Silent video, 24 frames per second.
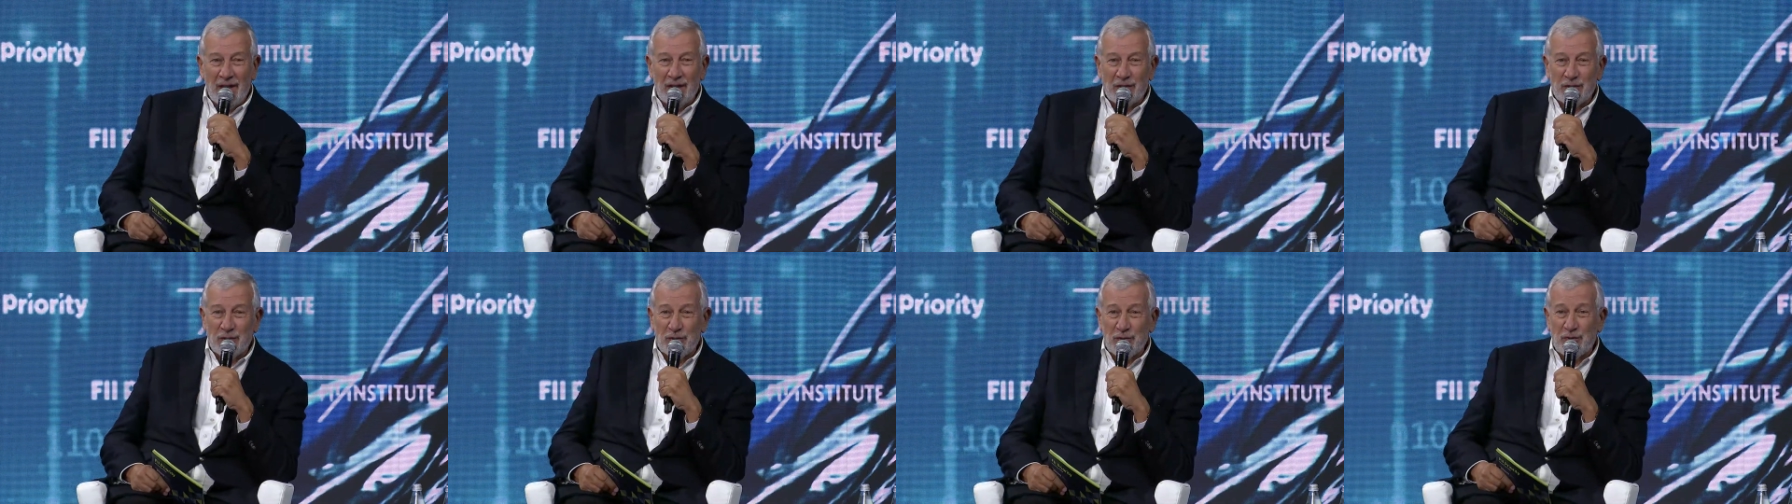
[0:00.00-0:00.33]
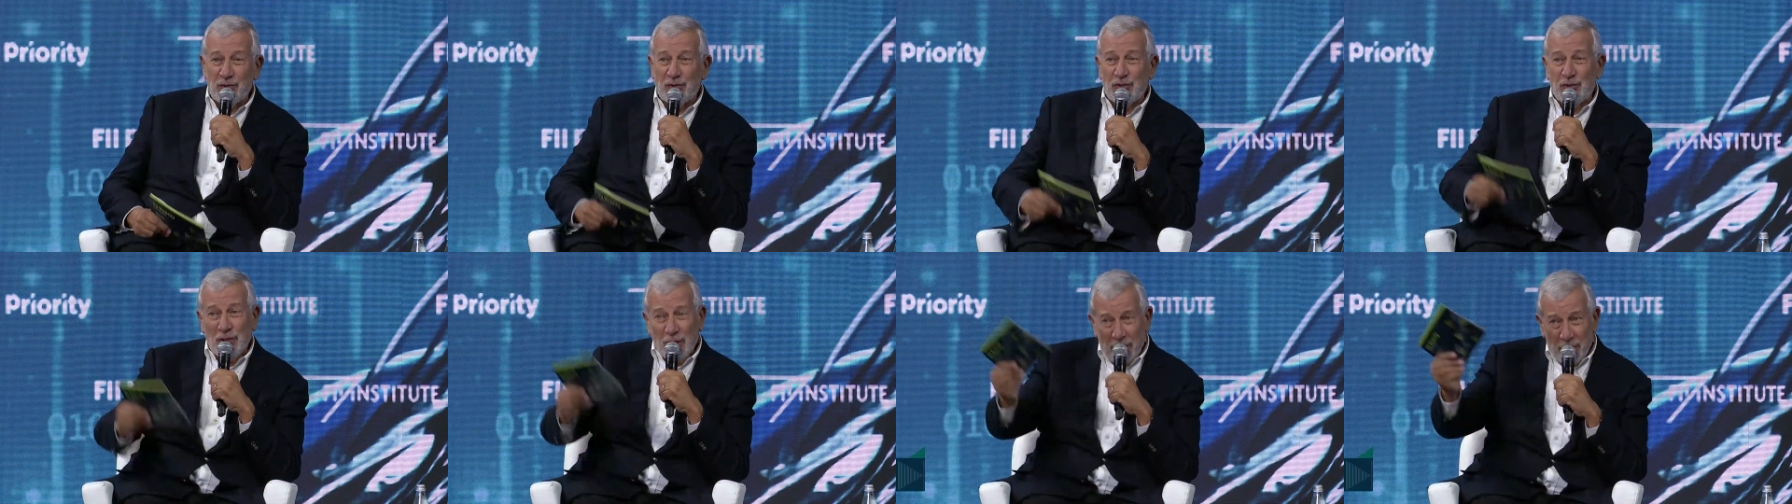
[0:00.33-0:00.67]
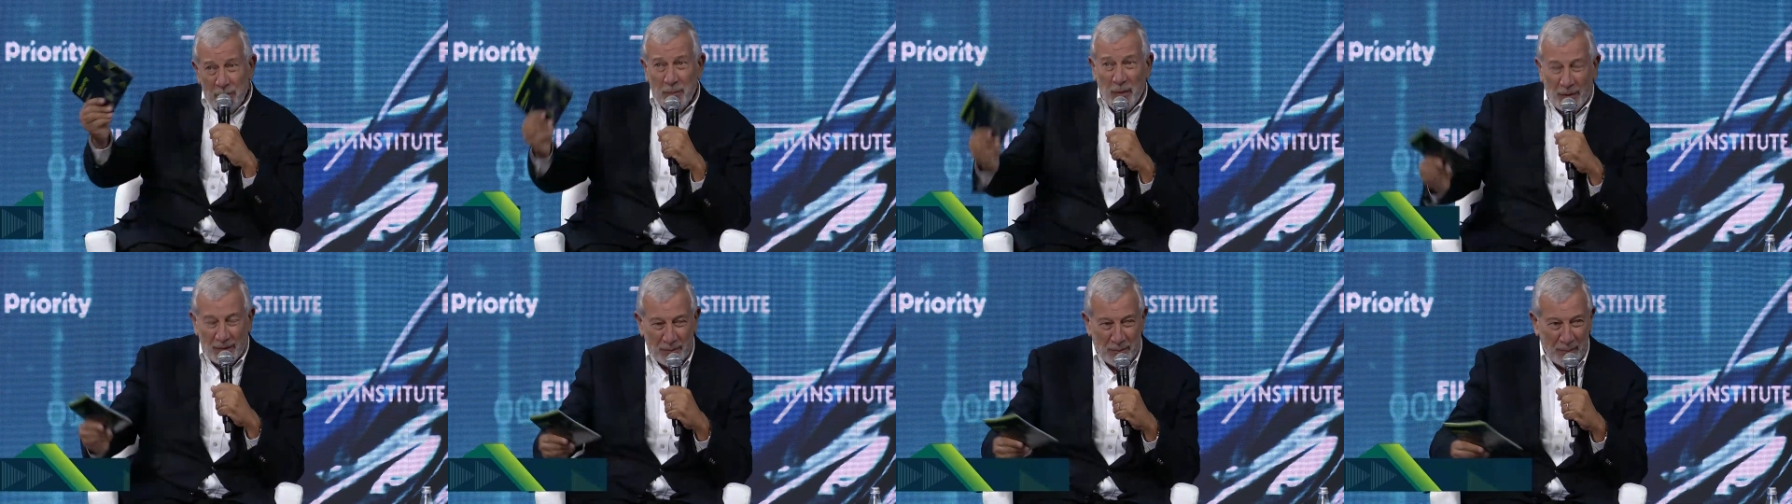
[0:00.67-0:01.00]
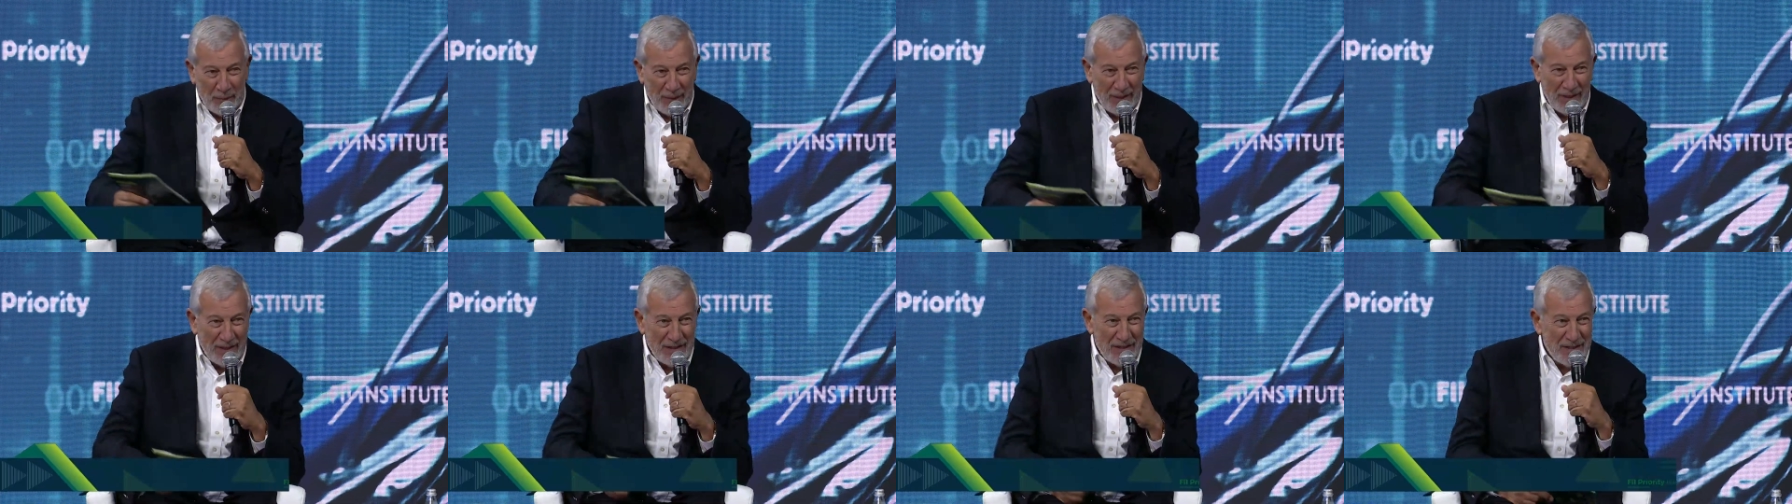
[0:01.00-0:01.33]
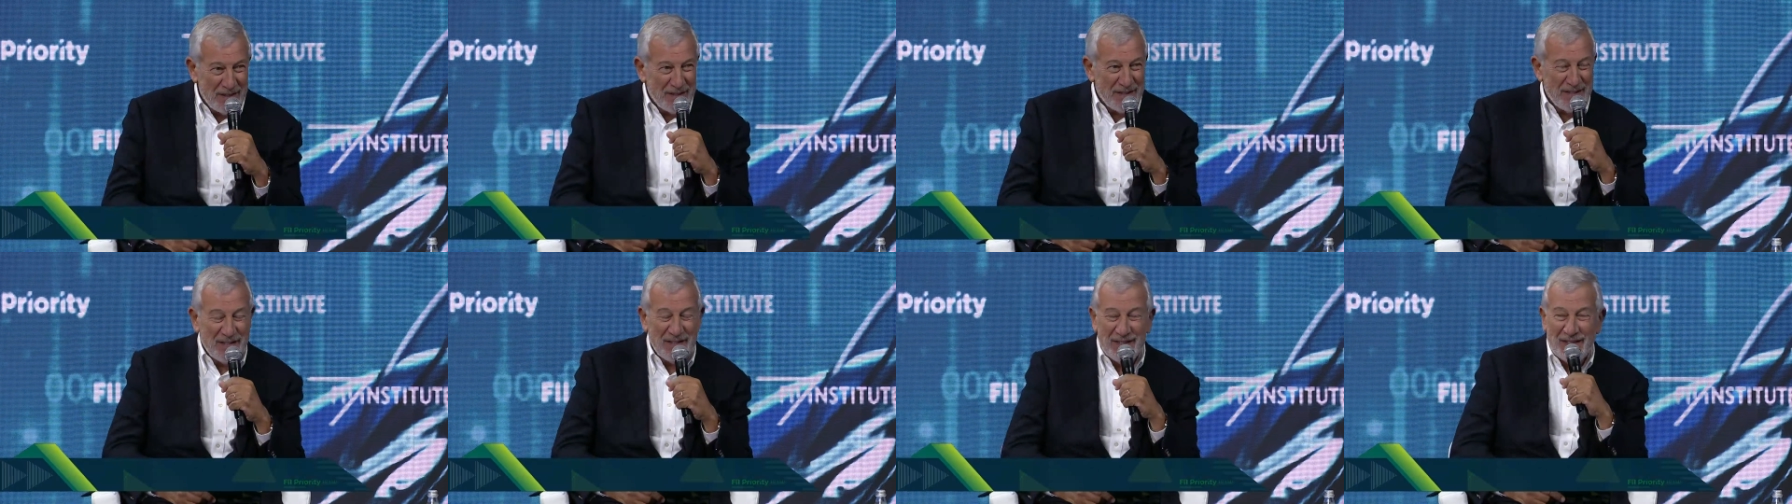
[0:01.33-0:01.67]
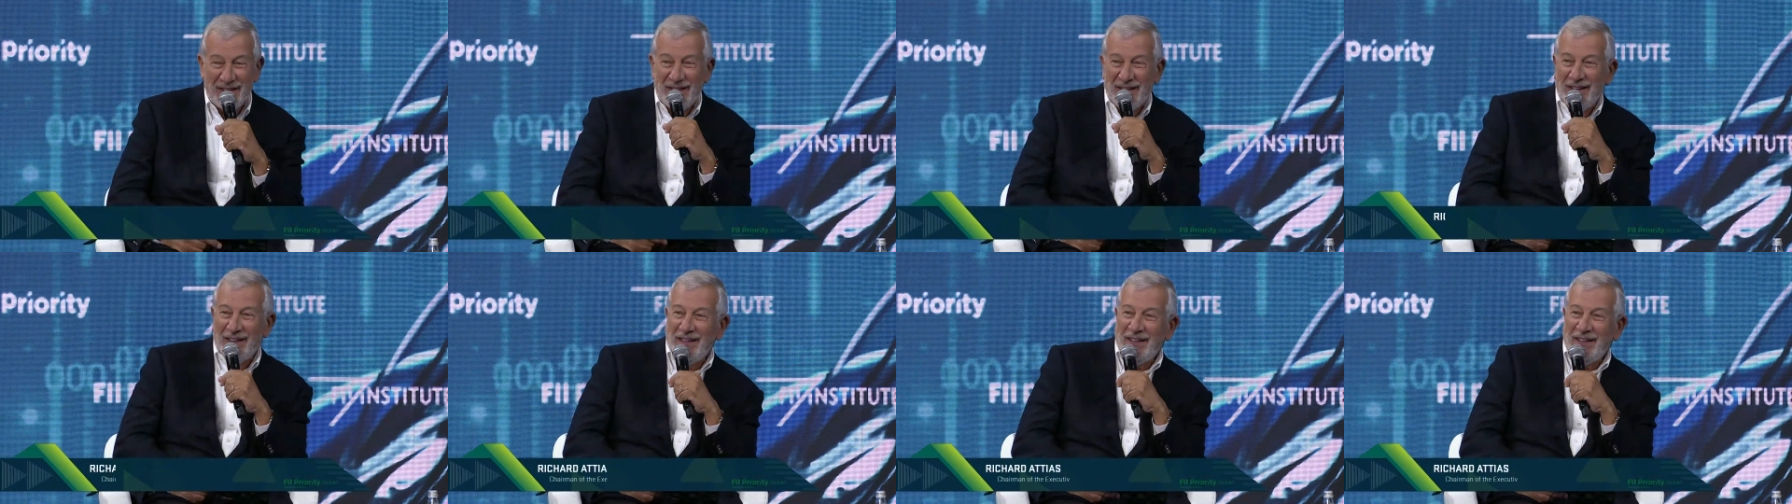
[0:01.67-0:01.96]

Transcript: introduction, but please,